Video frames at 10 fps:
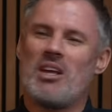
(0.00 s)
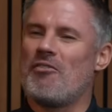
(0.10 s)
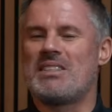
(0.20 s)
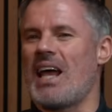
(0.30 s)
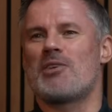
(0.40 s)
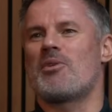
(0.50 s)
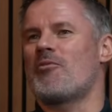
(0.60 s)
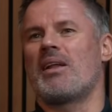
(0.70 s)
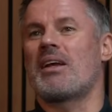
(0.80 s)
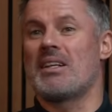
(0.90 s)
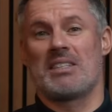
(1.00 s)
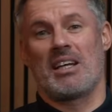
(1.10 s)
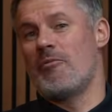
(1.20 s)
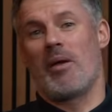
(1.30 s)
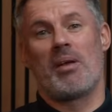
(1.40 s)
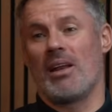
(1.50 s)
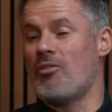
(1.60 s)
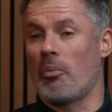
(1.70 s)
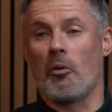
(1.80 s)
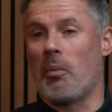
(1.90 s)
definitely times when I've been critical of maybe a
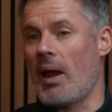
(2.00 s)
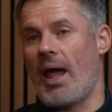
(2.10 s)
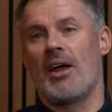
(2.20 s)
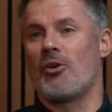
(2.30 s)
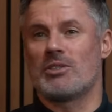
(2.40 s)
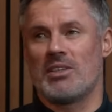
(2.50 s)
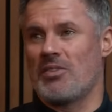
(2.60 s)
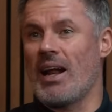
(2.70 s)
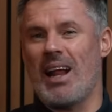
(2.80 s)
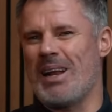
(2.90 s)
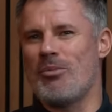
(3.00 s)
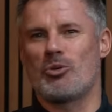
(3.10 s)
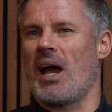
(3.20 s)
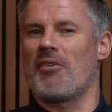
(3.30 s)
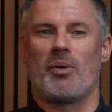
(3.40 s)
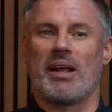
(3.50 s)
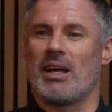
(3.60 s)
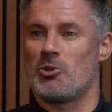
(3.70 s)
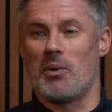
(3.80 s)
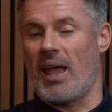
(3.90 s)
Liverpool player or different. And I'm not deaf. When I
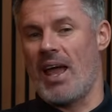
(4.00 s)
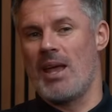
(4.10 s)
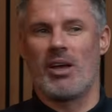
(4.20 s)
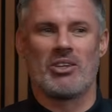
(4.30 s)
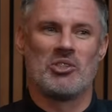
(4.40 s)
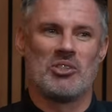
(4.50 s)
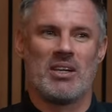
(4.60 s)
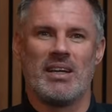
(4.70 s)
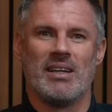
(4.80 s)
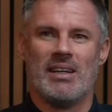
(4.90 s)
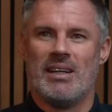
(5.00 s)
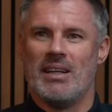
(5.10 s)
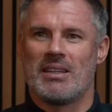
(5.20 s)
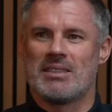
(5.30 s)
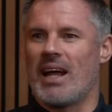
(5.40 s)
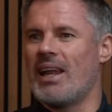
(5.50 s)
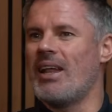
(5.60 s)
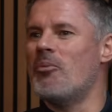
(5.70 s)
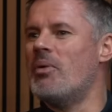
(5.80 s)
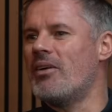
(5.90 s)
get to a game, you can see there's that
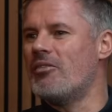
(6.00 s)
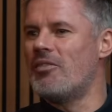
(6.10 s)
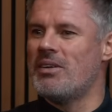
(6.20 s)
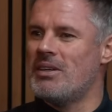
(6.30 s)
little bit of